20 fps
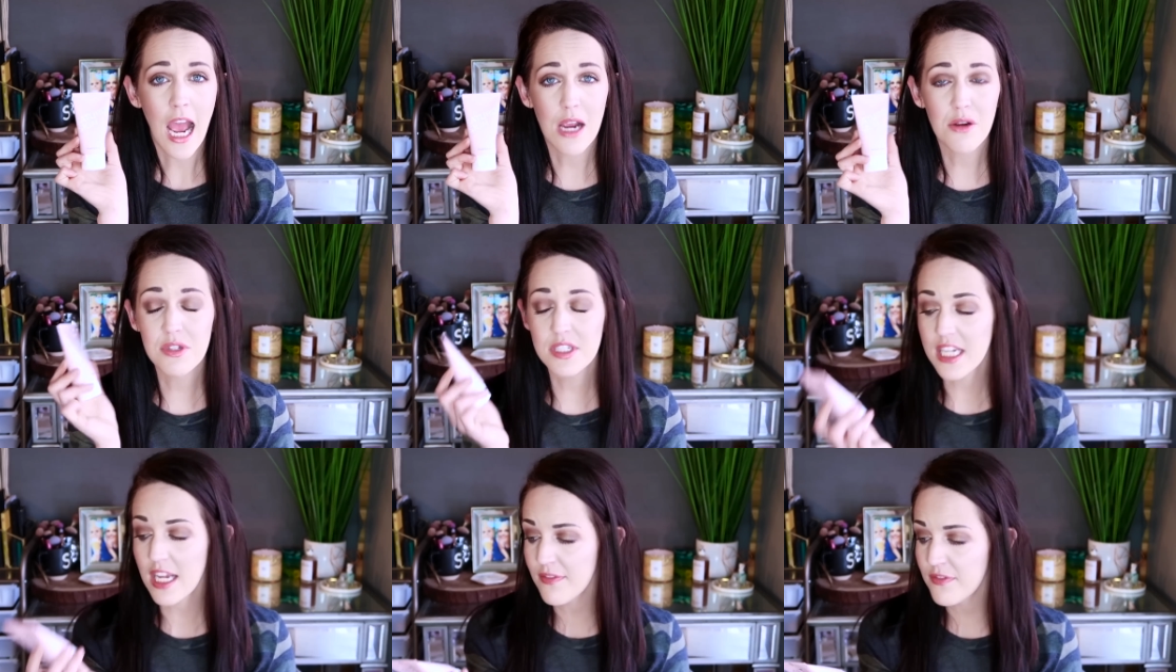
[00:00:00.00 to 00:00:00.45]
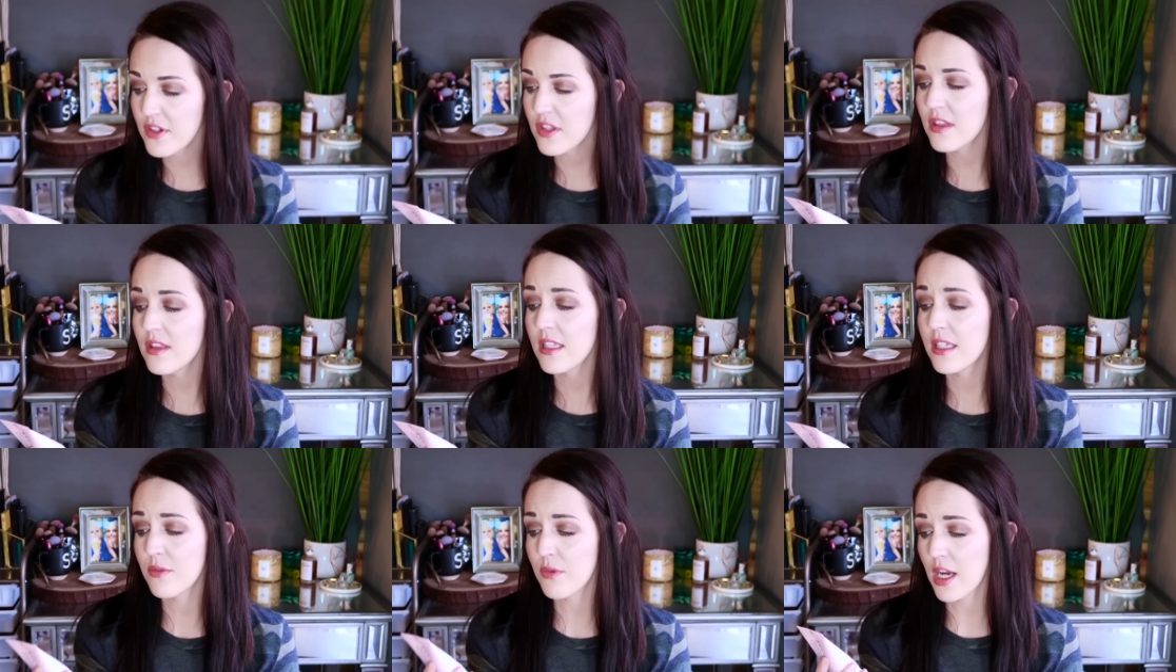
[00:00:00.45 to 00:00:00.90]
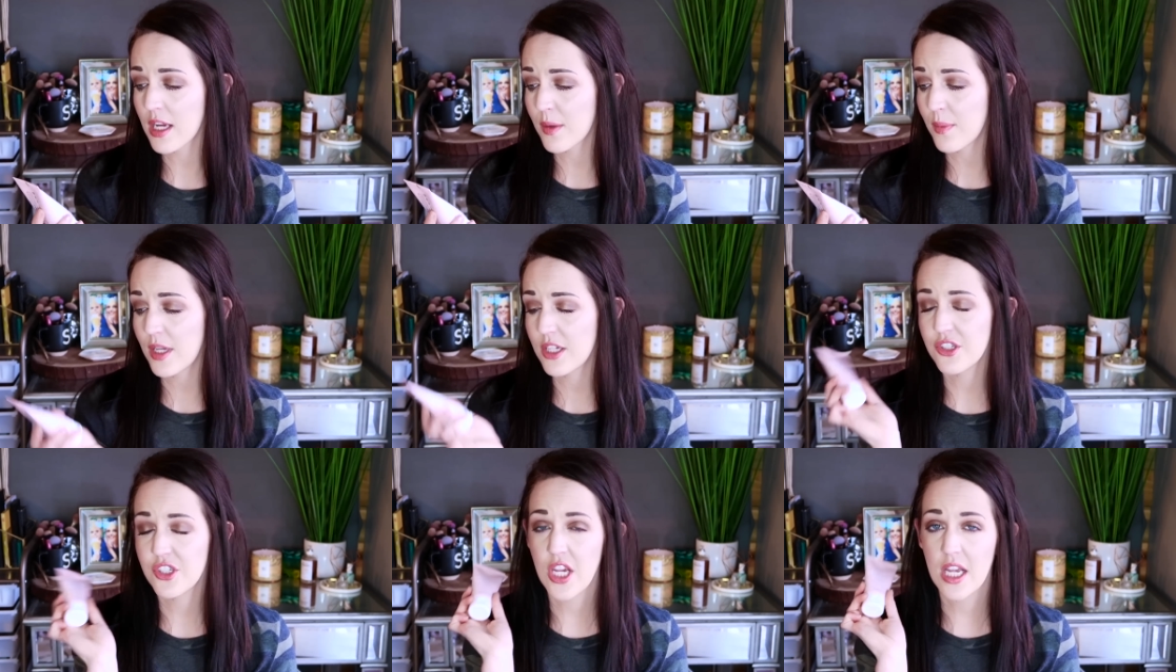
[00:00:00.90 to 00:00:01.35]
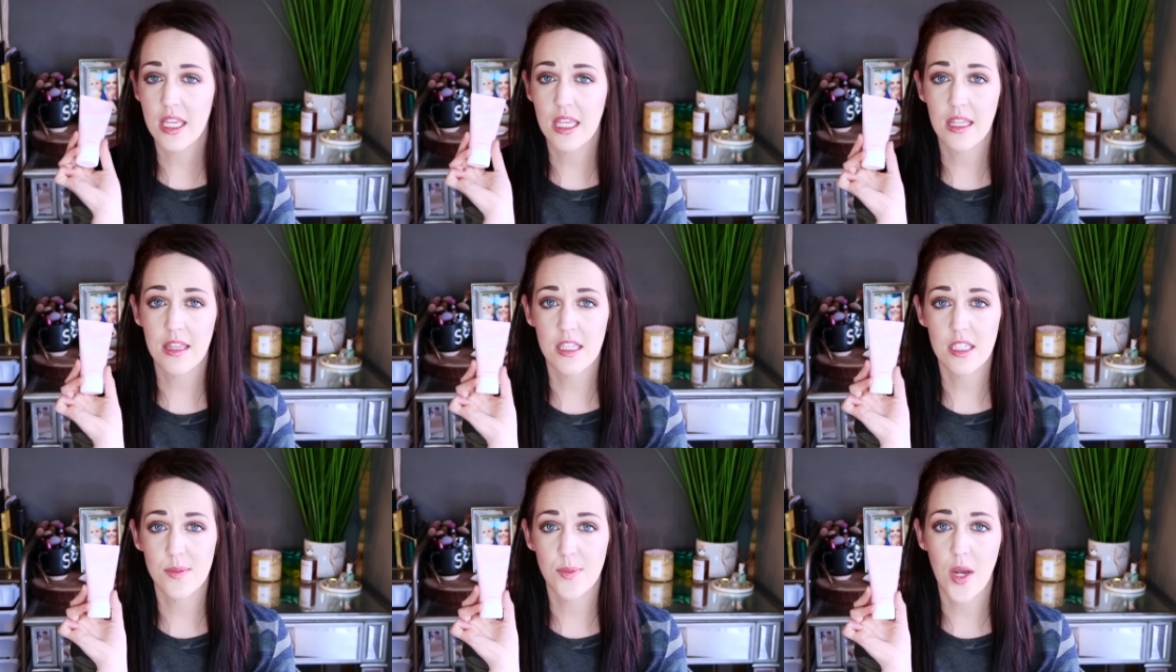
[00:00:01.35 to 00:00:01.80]
I would definitely recommend
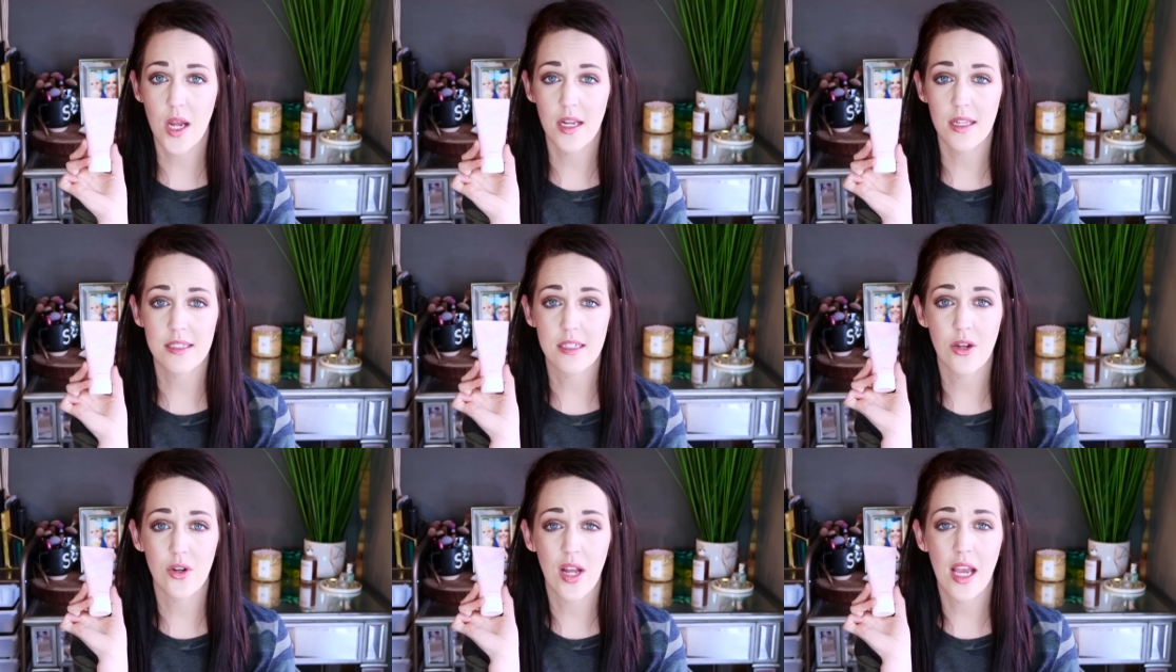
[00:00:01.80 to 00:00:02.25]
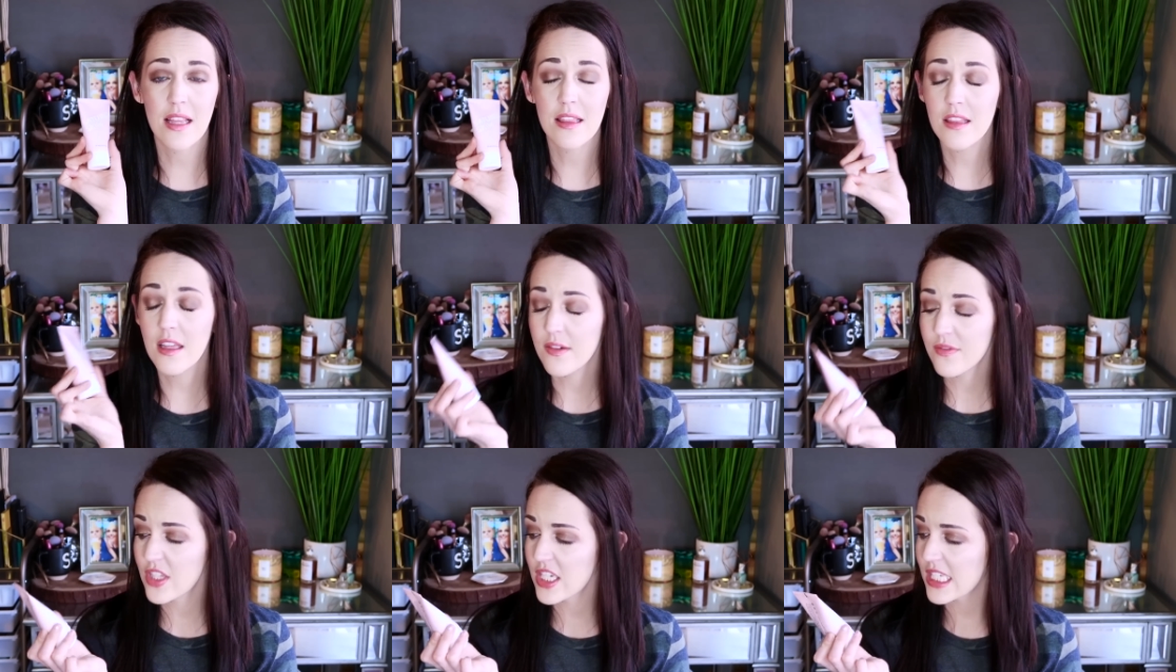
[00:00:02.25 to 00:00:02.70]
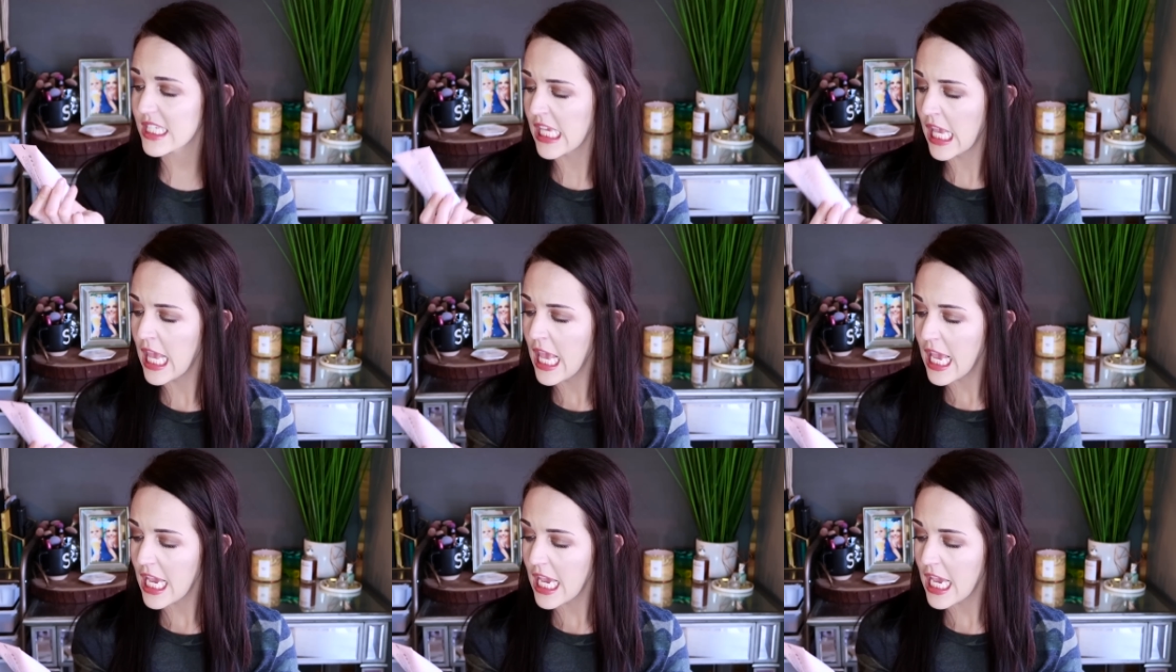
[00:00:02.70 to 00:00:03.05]
checking this product out I love this